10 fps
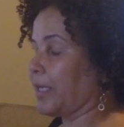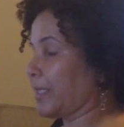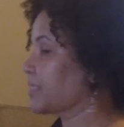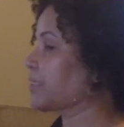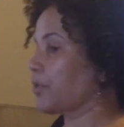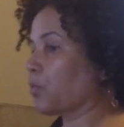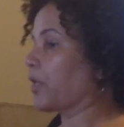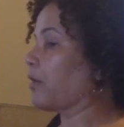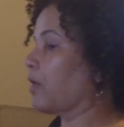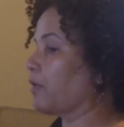it's going to
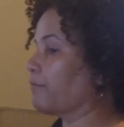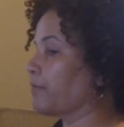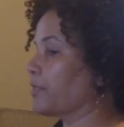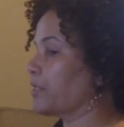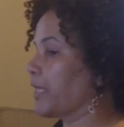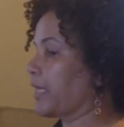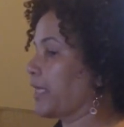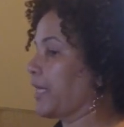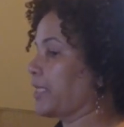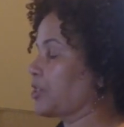wear off,
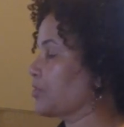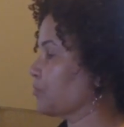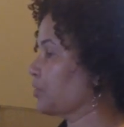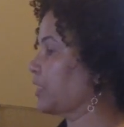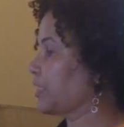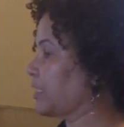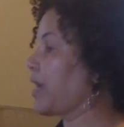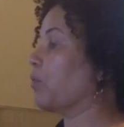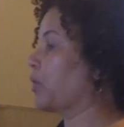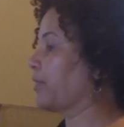and I just really did
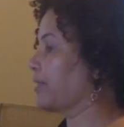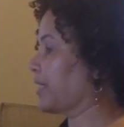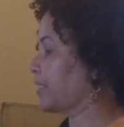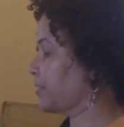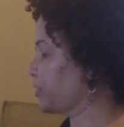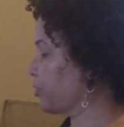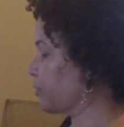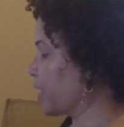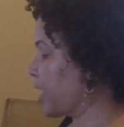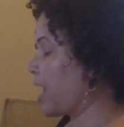not want that.
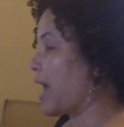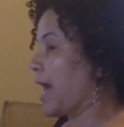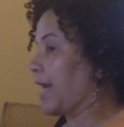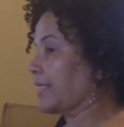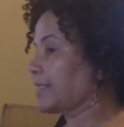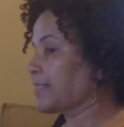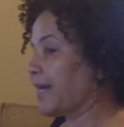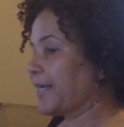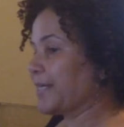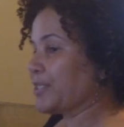So I
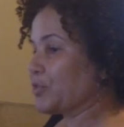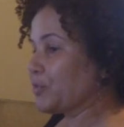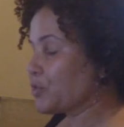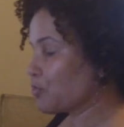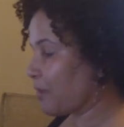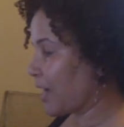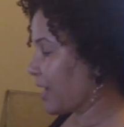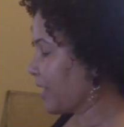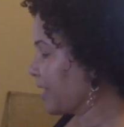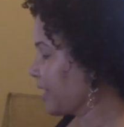decided to
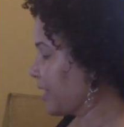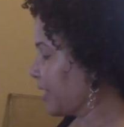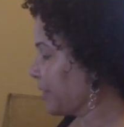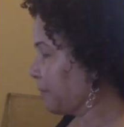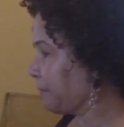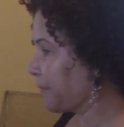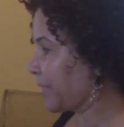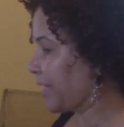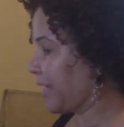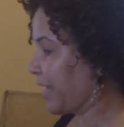try
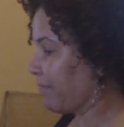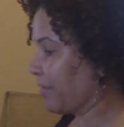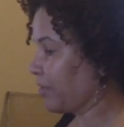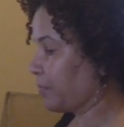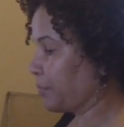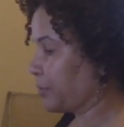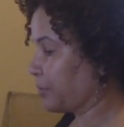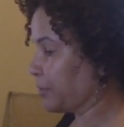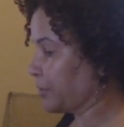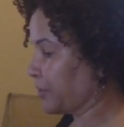having the
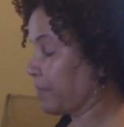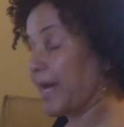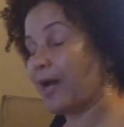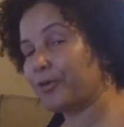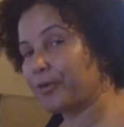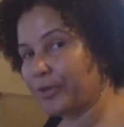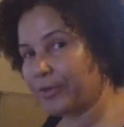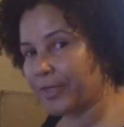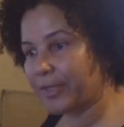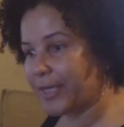pulls powder
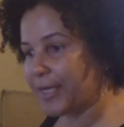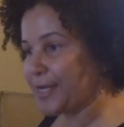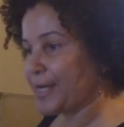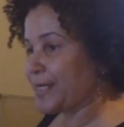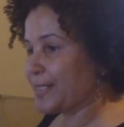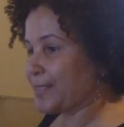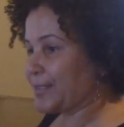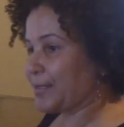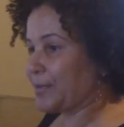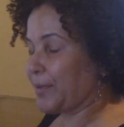coated.
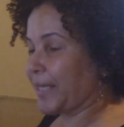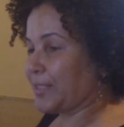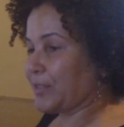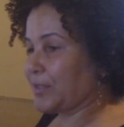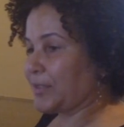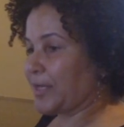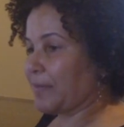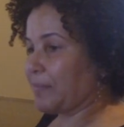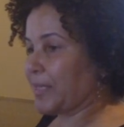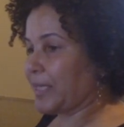So I took
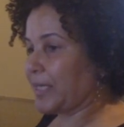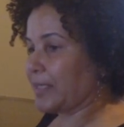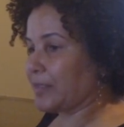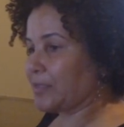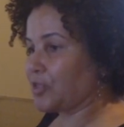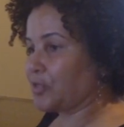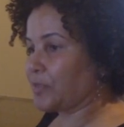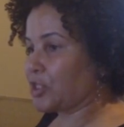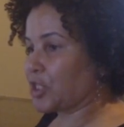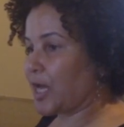them to
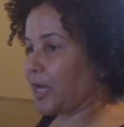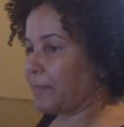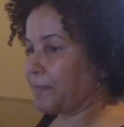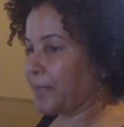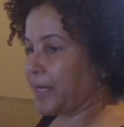a shop